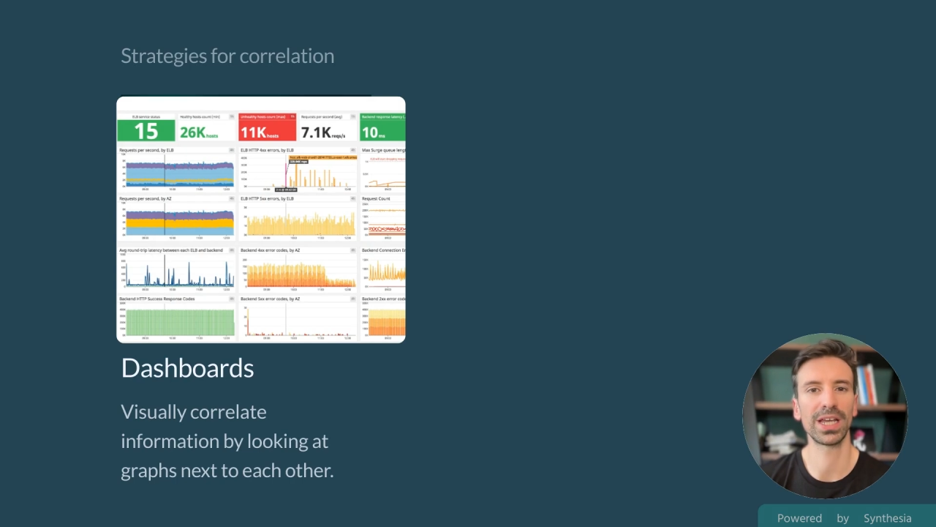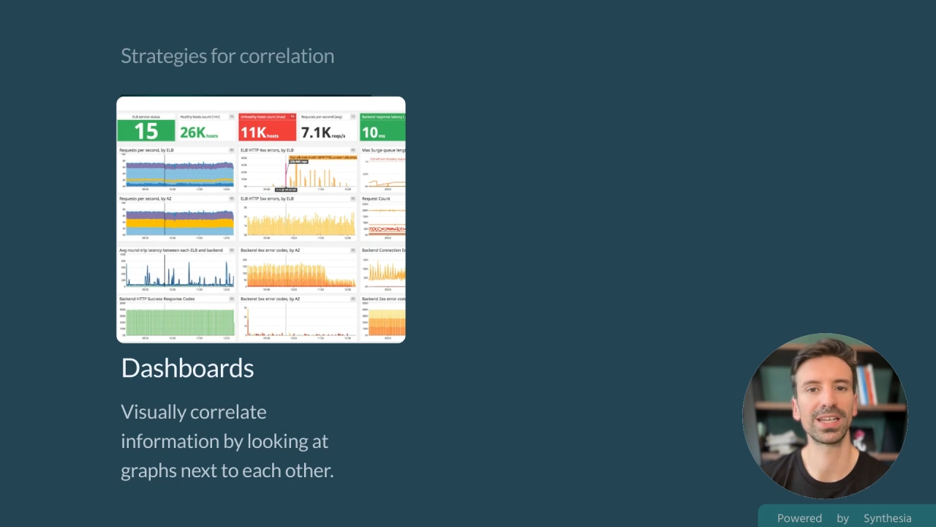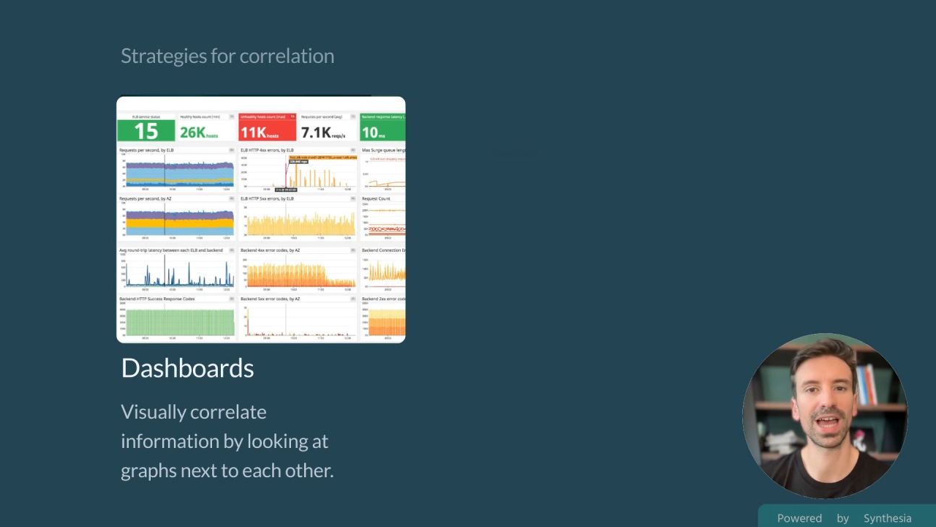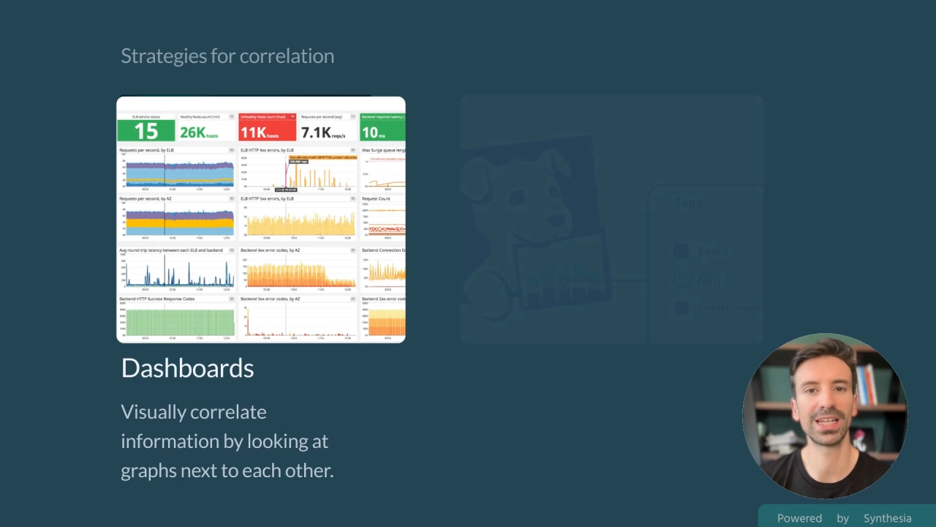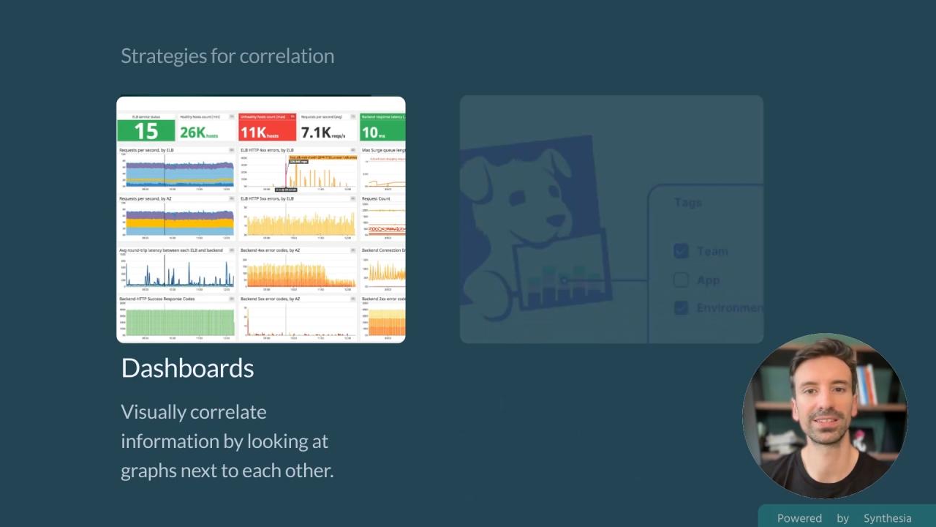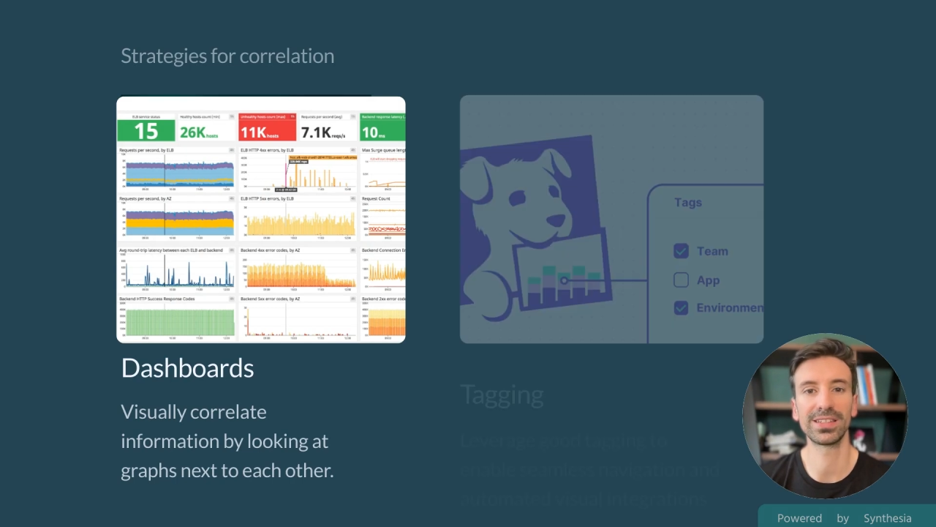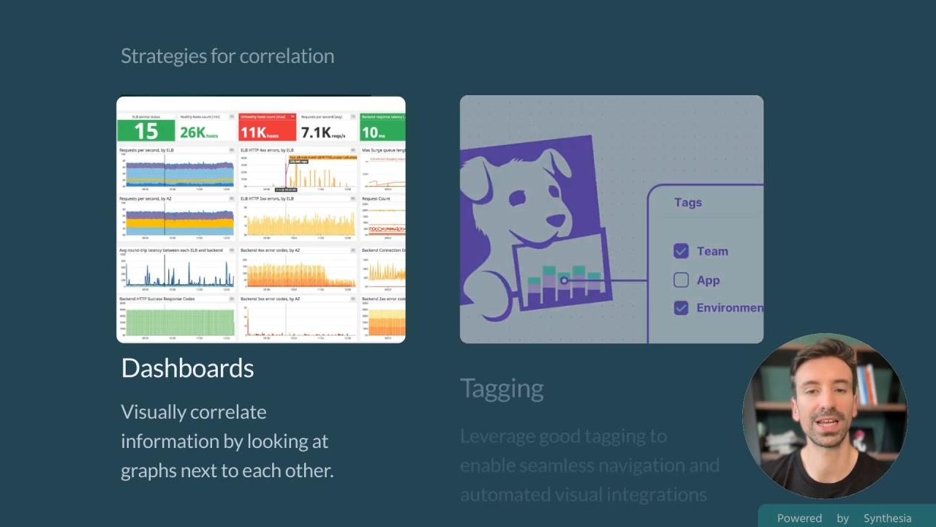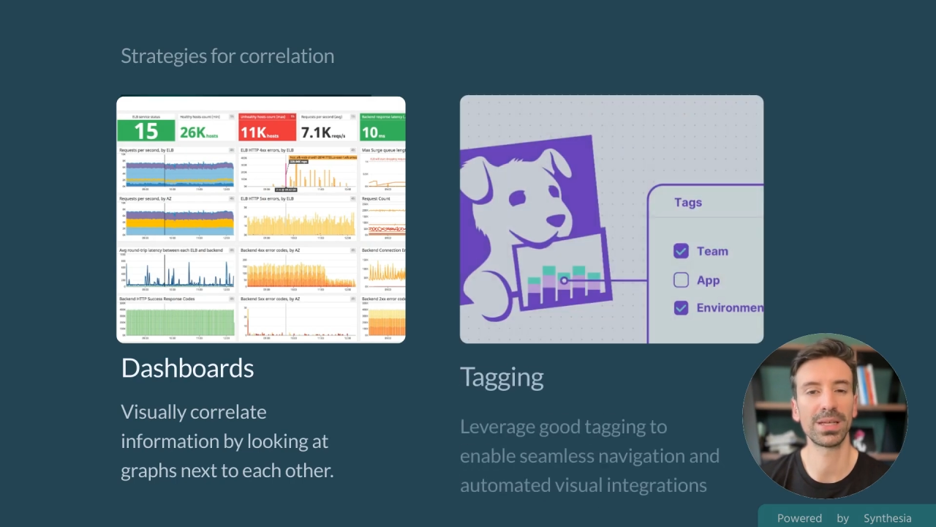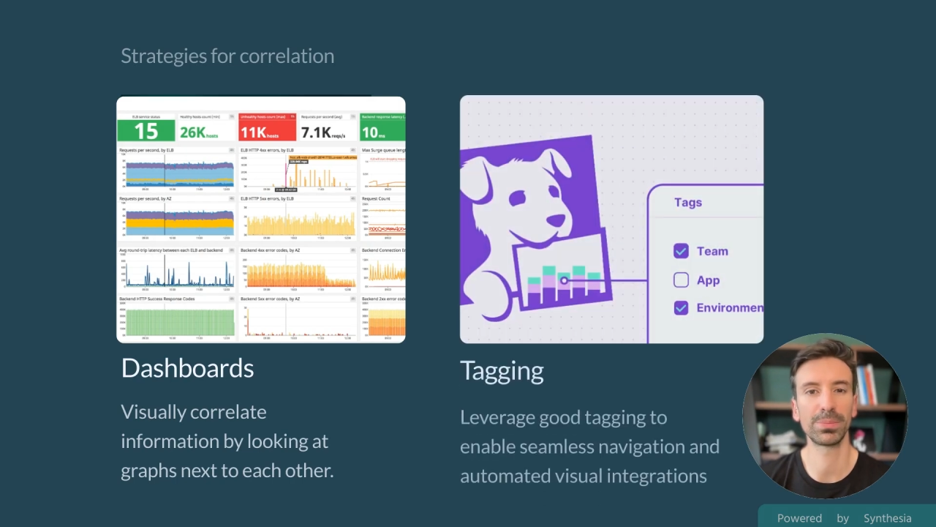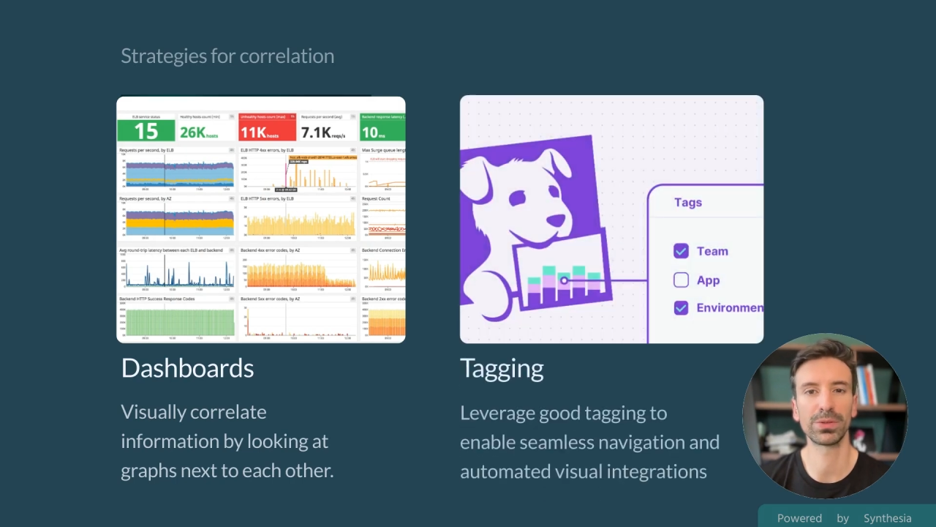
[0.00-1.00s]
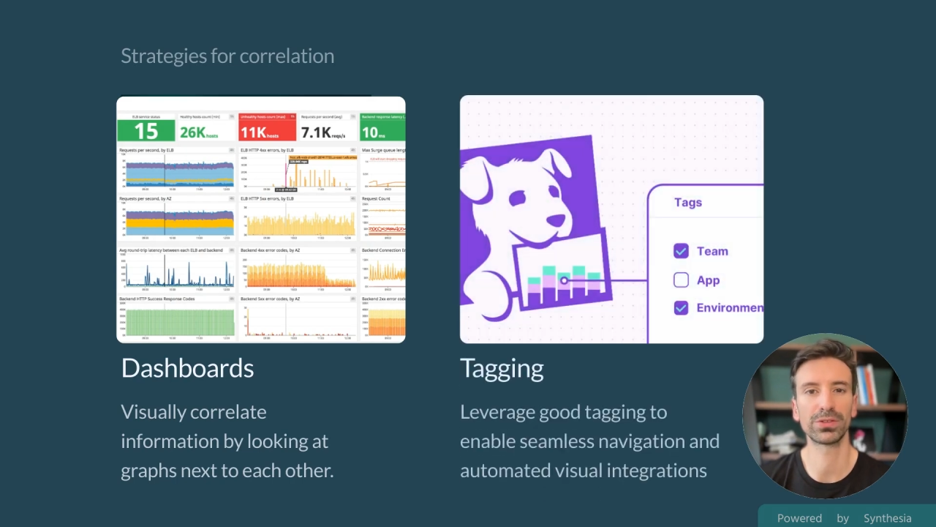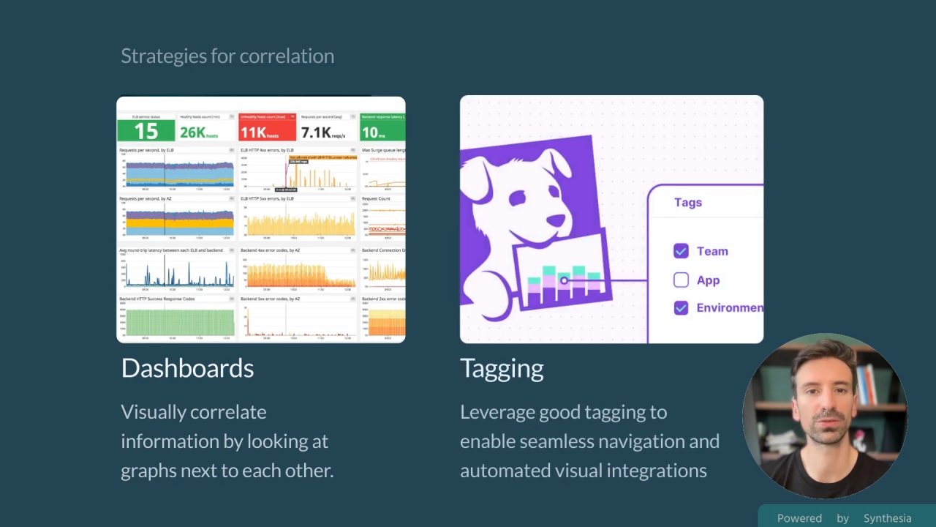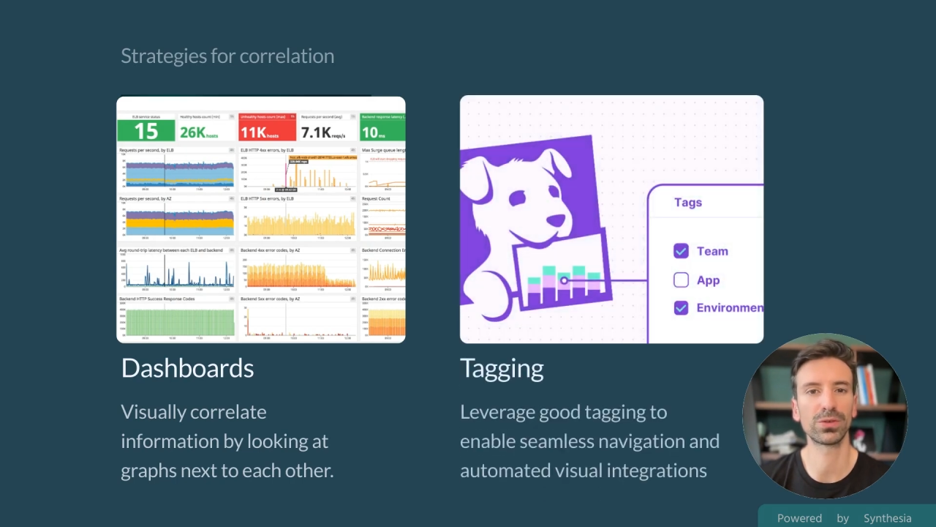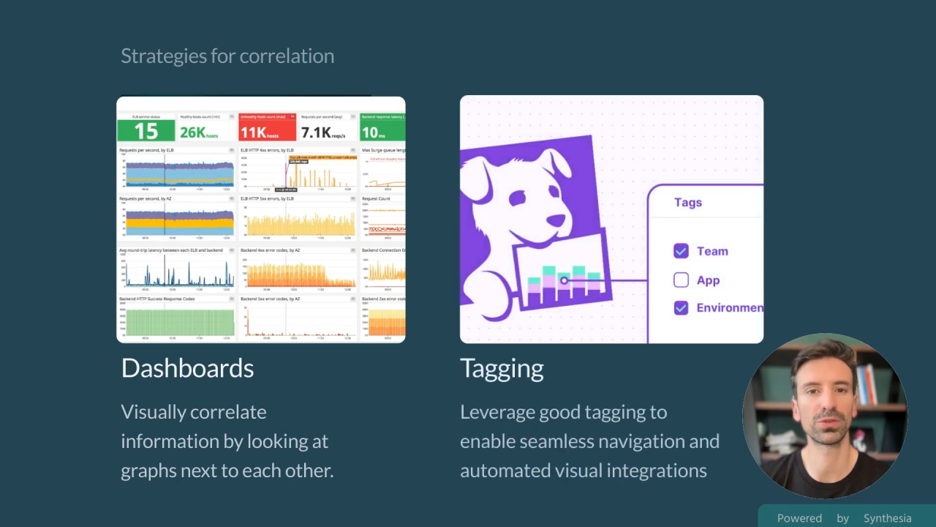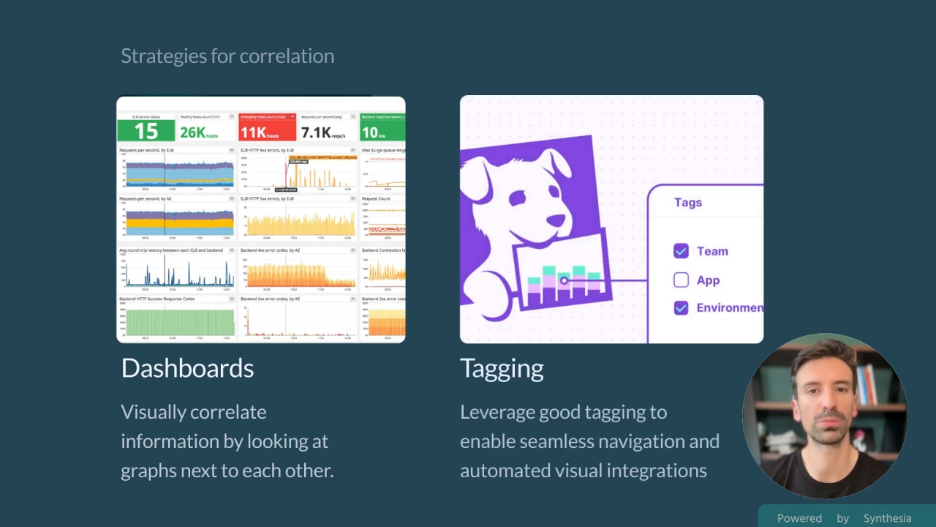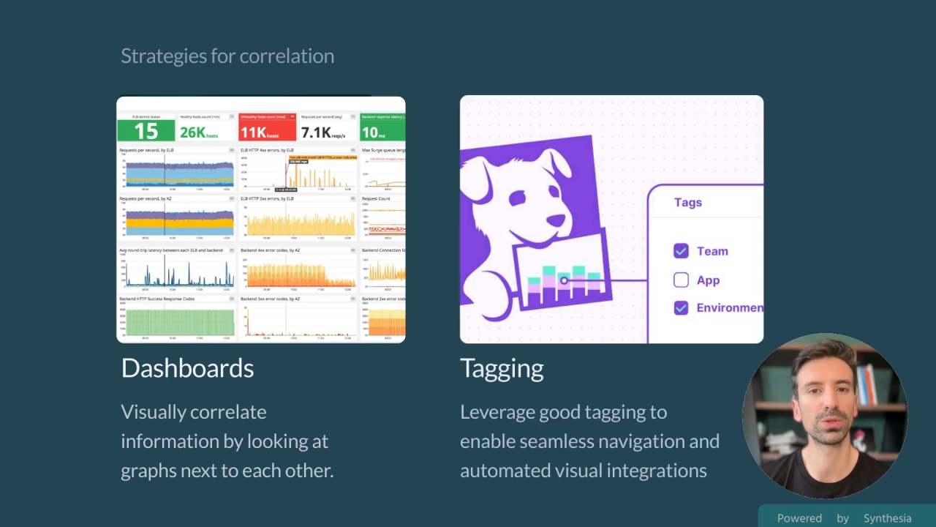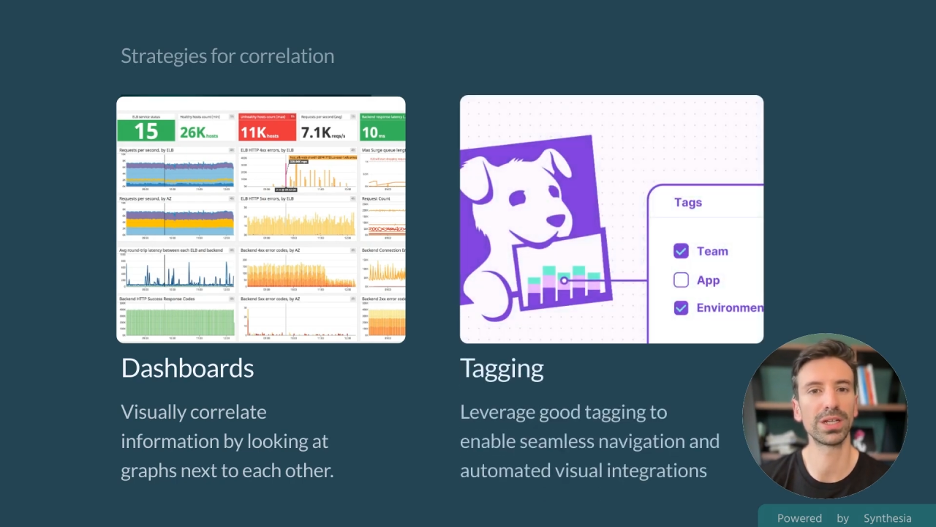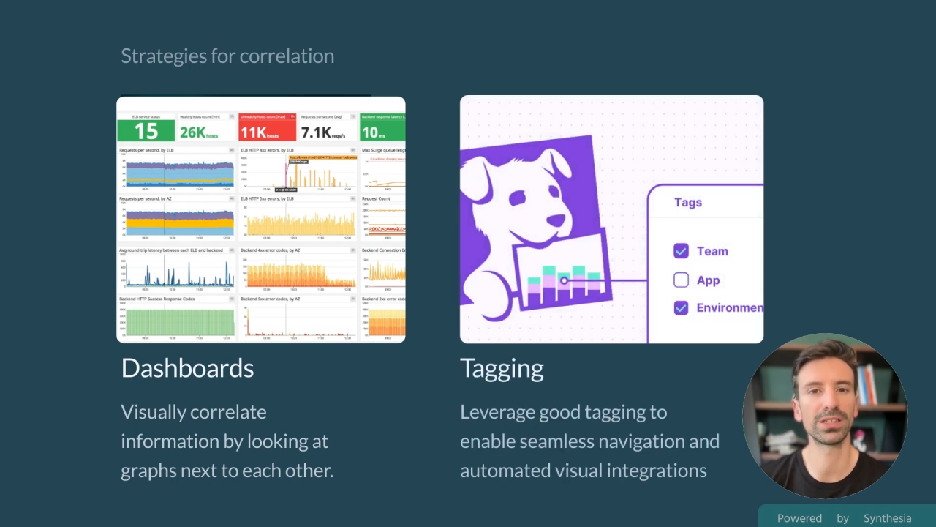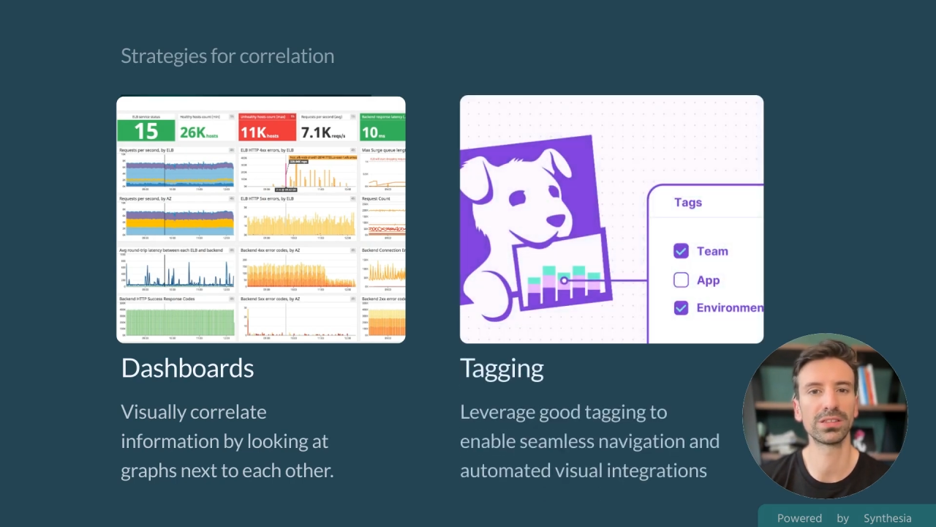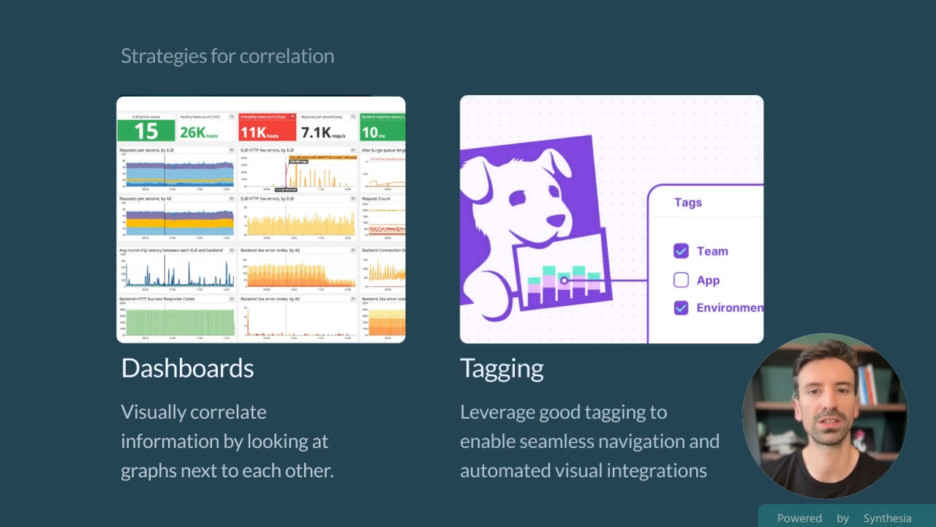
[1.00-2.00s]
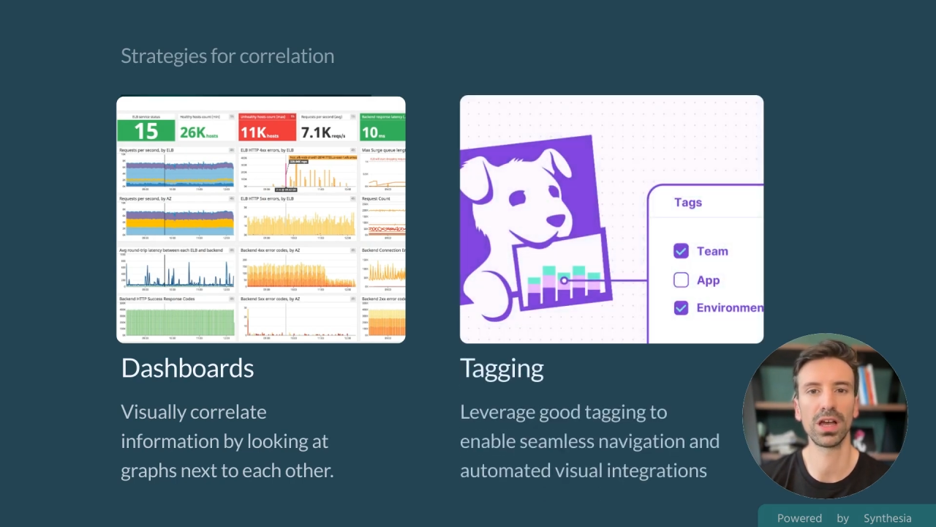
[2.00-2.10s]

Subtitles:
tags and labels to group related